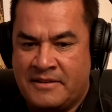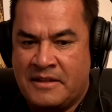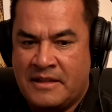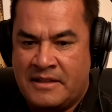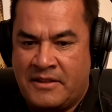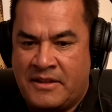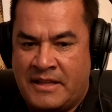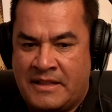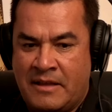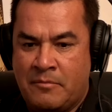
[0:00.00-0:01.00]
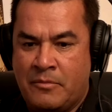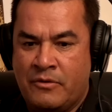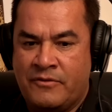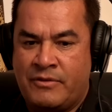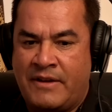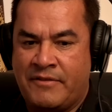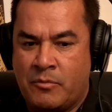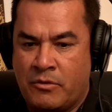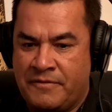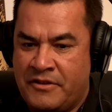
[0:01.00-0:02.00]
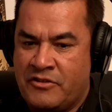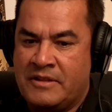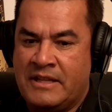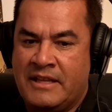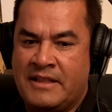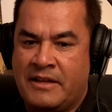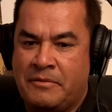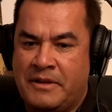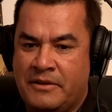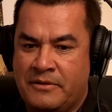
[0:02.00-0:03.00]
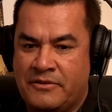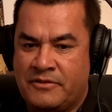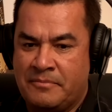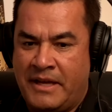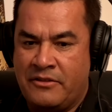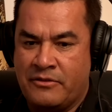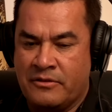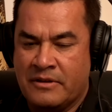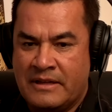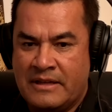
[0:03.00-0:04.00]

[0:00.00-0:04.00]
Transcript: Uh, to say that they move traffic more efficiently, they reduce major